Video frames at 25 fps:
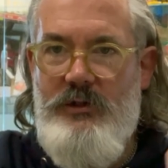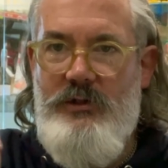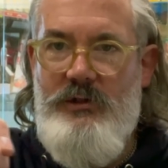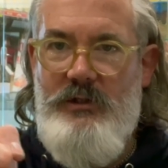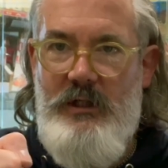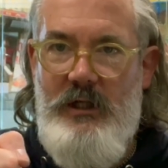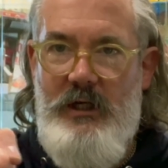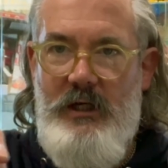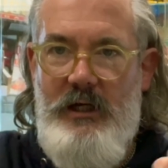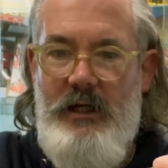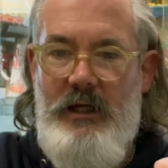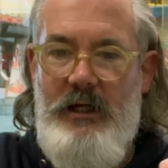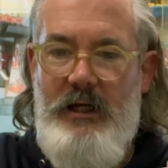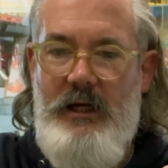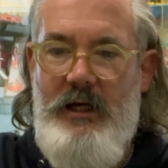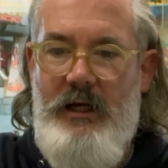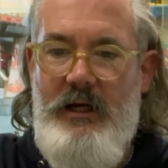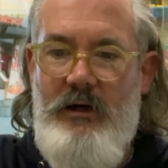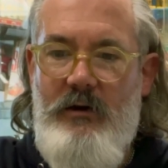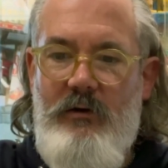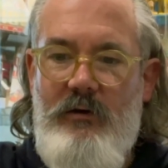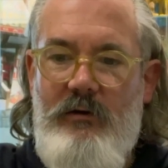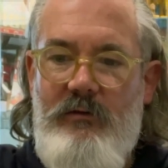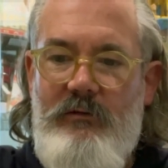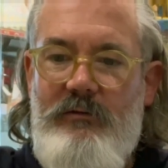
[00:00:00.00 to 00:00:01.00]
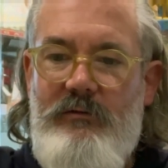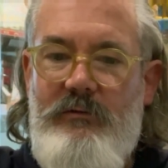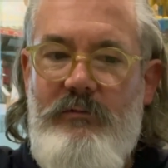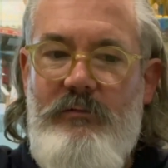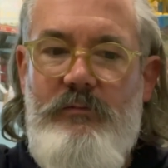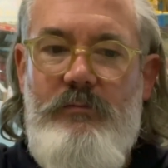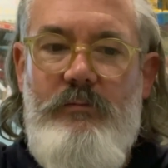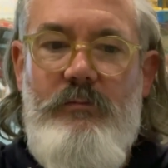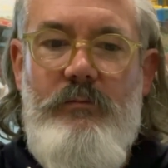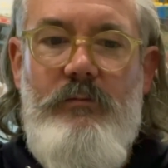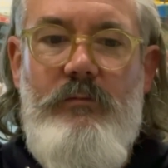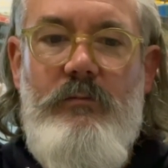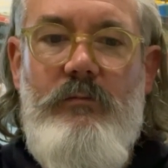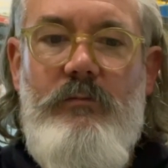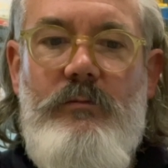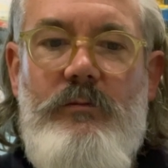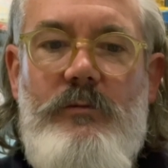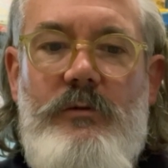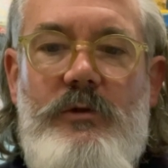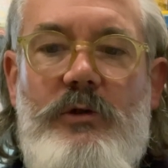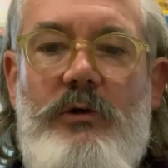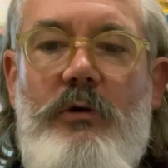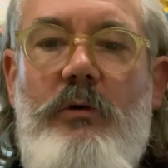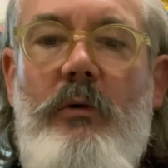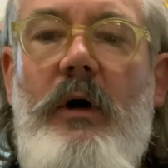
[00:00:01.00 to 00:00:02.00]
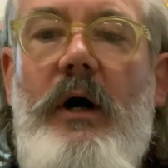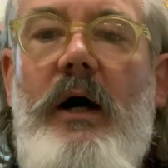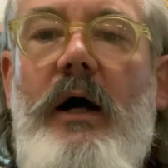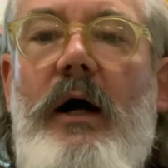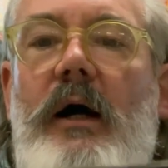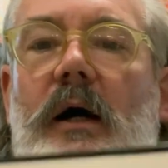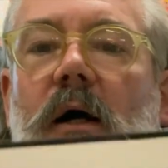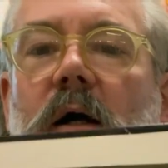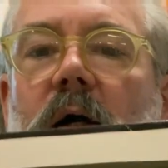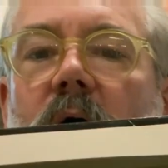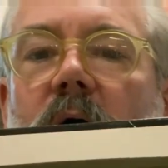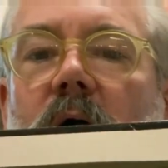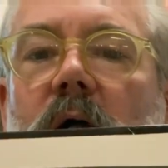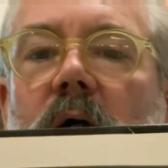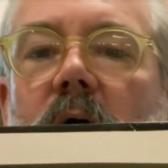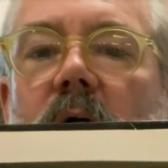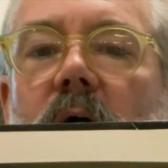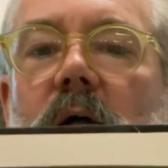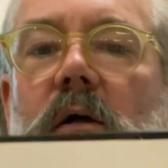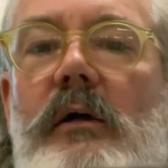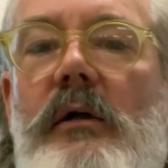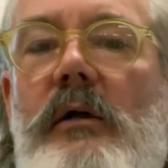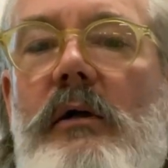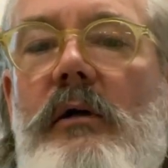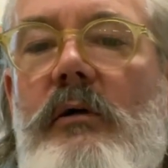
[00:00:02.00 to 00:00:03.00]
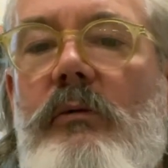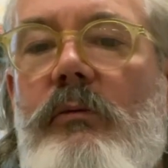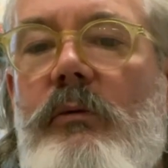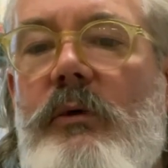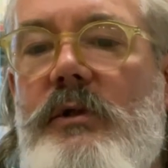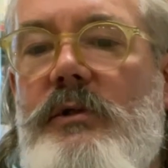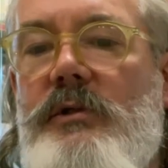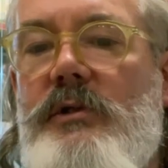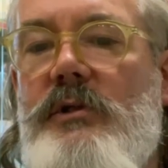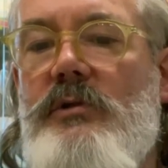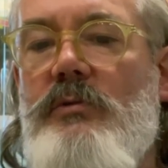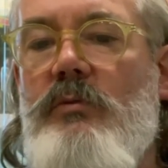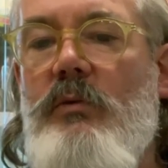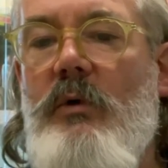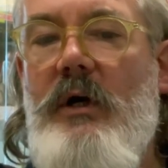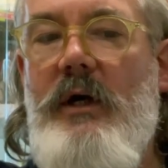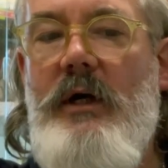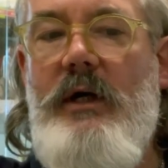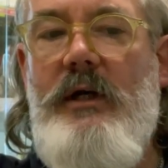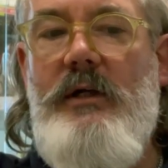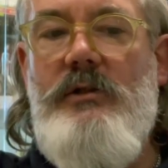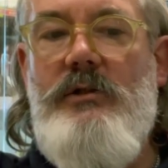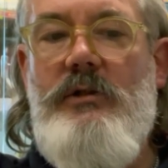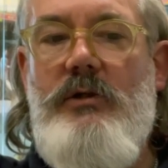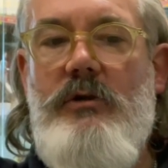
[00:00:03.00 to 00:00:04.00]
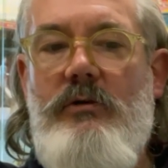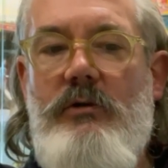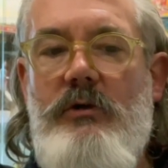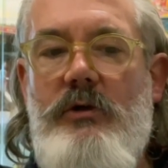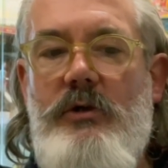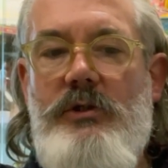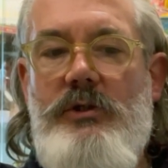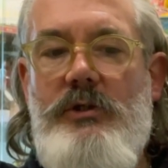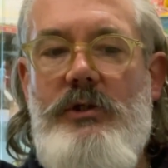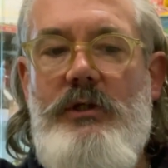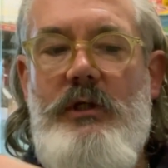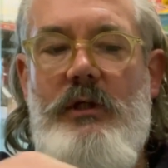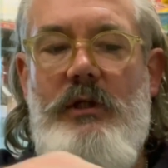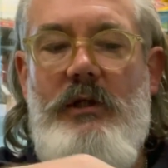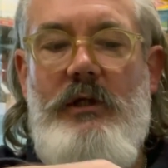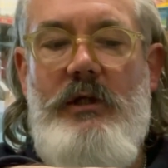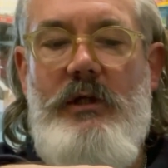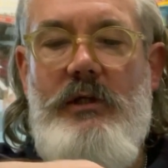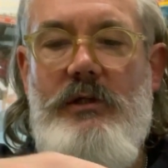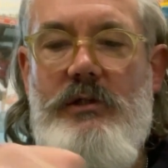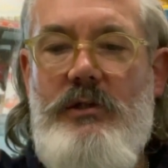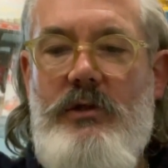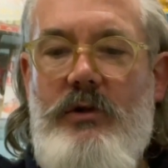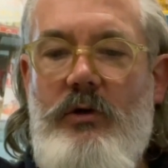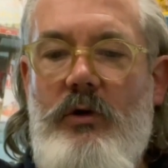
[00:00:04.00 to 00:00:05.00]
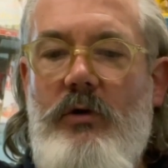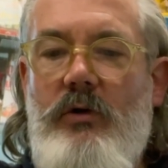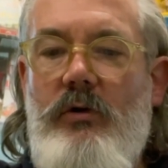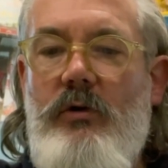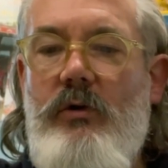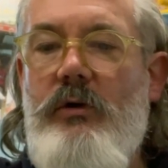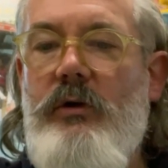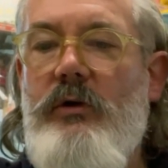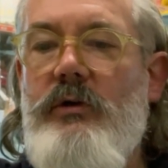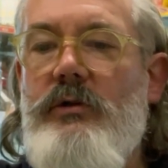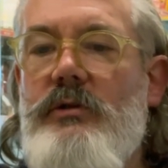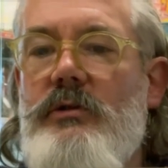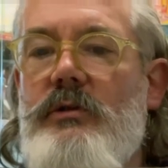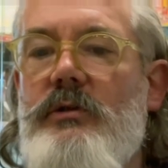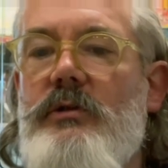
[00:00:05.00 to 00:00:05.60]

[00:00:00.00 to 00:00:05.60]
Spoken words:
slightly out of square, which is why it's crushed in these corners.